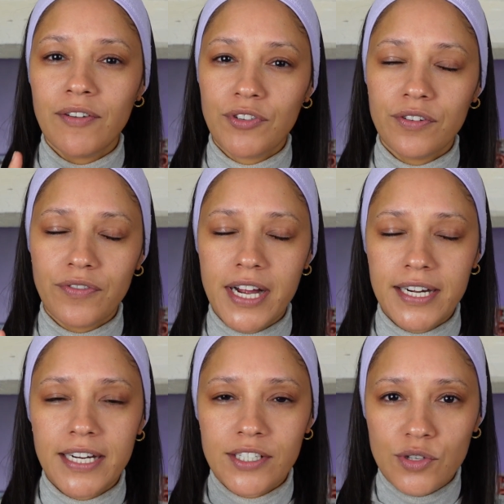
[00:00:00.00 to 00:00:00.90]
my
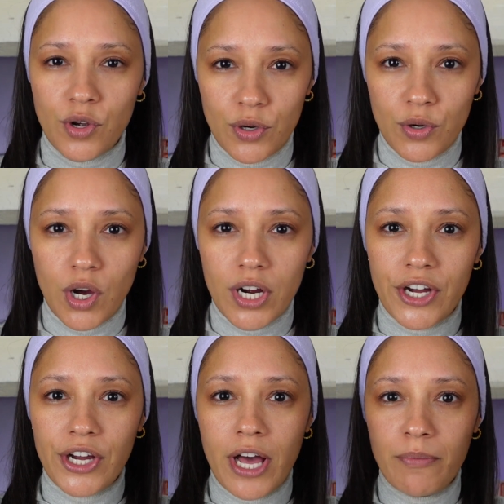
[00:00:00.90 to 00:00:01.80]
viewfinder is no
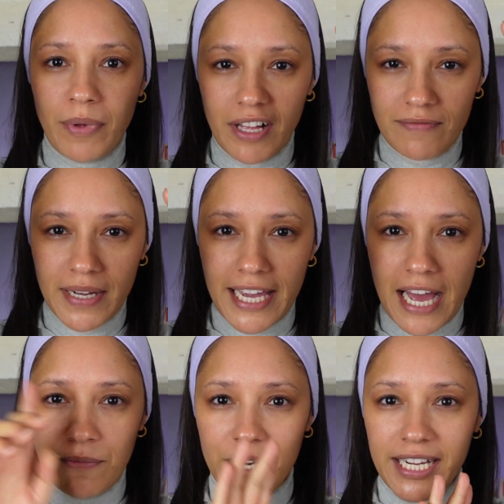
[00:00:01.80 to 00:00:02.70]
longer above my
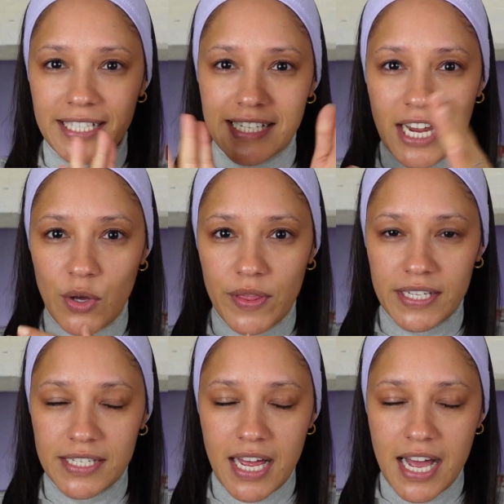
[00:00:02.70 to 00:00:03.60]
camera, it's now on
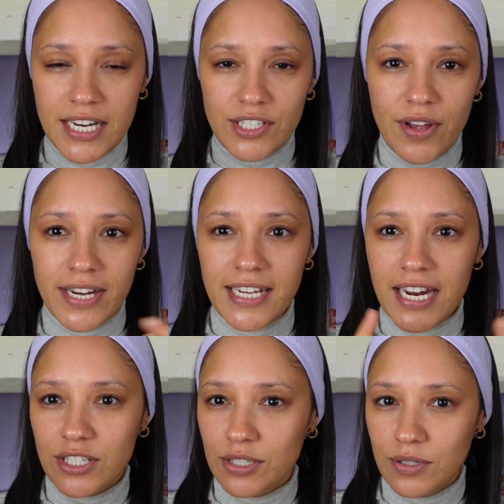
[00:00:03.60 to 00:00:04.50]
the side, so I
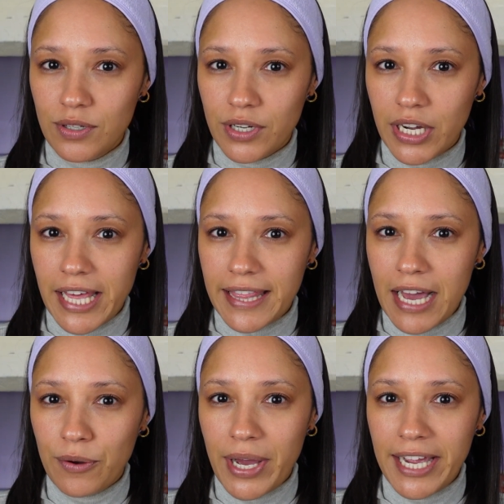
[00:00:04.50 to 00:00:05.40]
tend to look
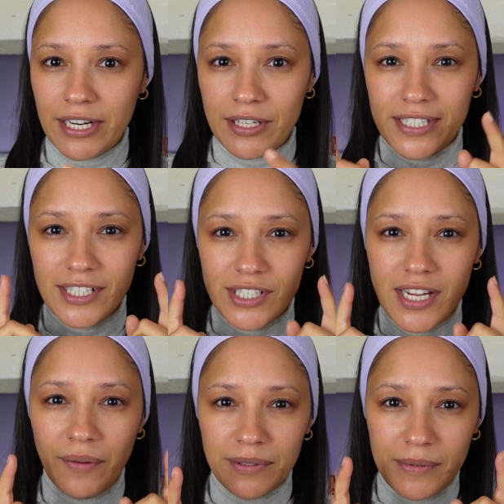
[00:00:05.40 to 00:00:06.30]
that way because it
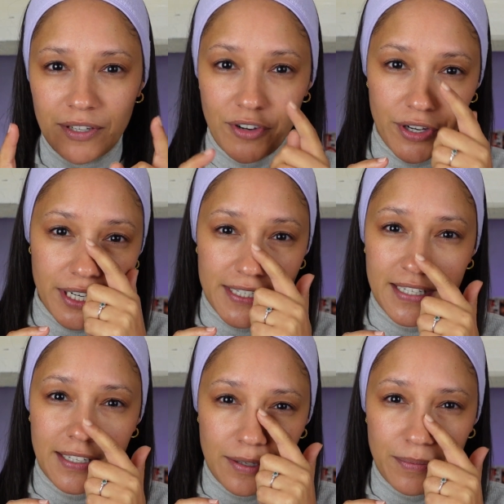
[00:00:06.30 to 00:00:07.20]
just helps me
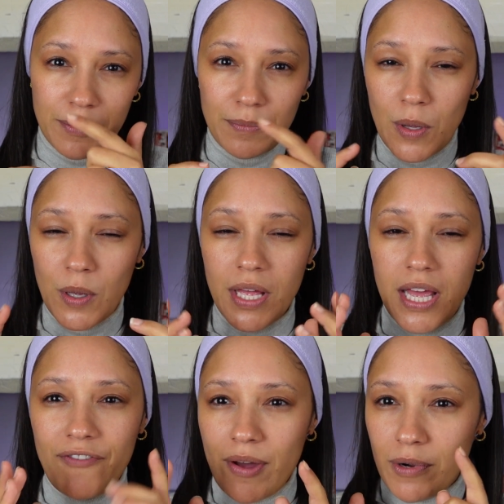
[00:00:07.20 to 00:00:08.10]
focus a little bit more
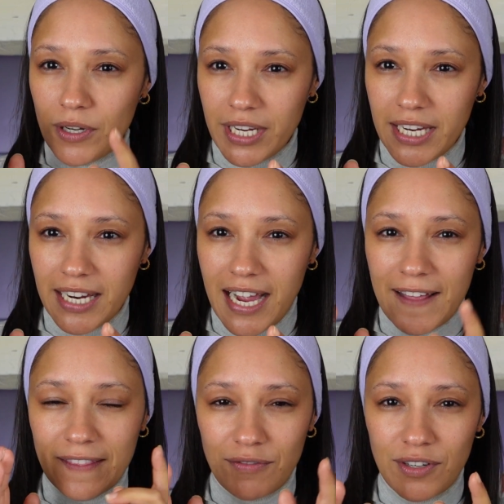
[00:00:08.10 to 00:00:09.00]
if I'm looking
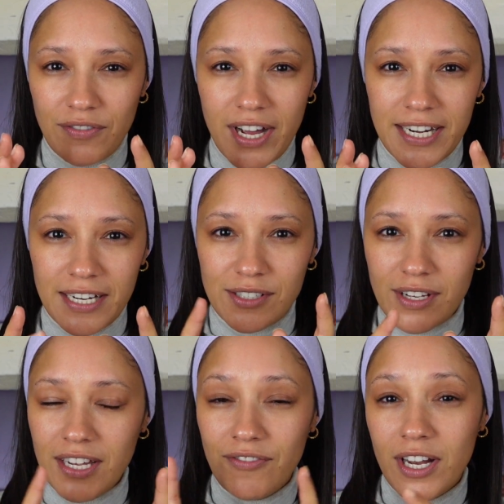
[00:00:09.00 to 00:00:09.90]
at the viewfinder.
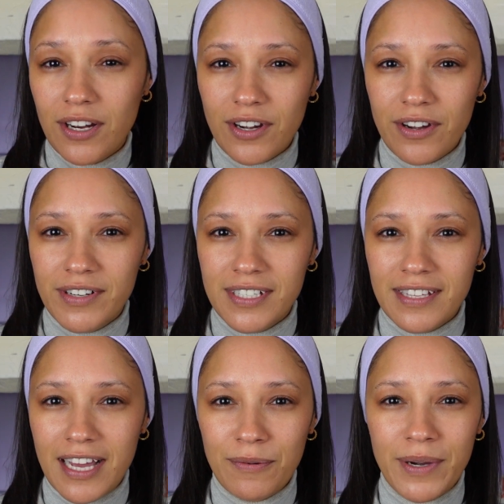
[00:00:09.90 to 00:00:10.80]
So if I look over
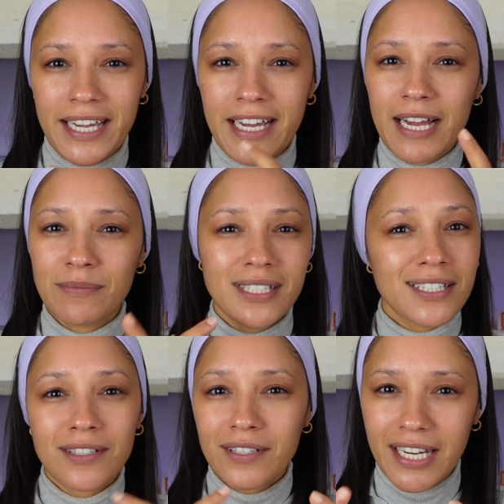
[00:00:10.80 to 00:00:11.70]
to that way, I'm
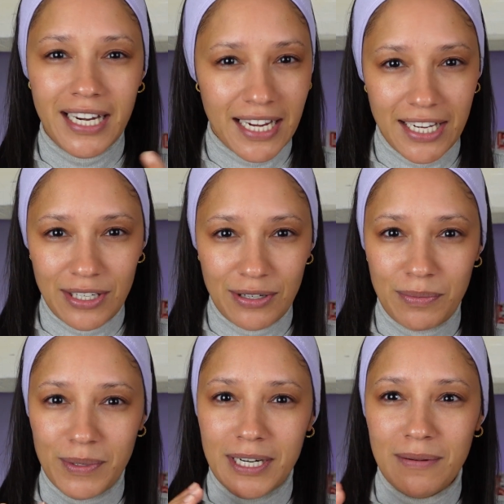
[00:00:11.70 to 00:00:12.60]
still looking at
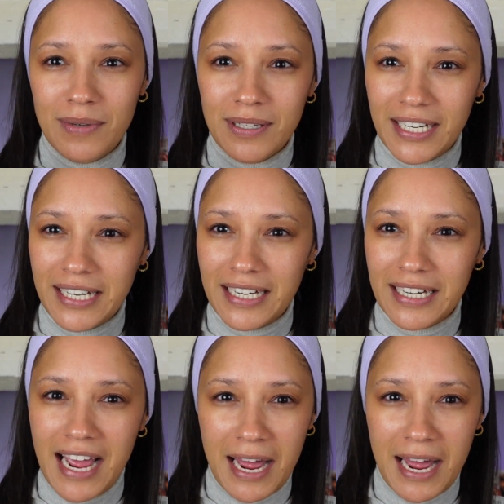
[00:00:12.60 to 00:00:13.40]
you, but I'm looking